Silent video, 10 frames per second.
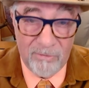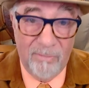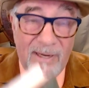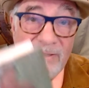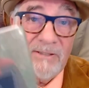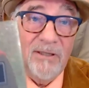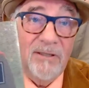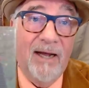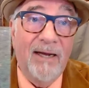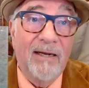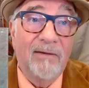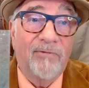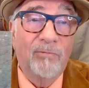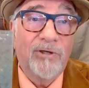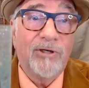The remains of the day
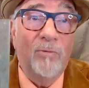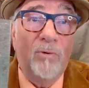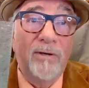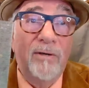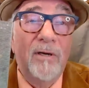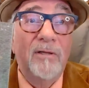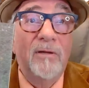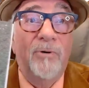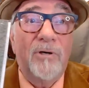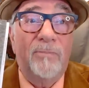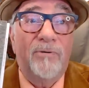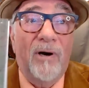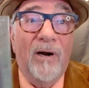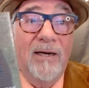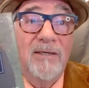for which he won the Booker
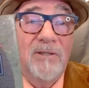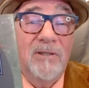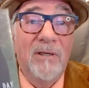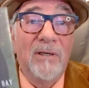Prize,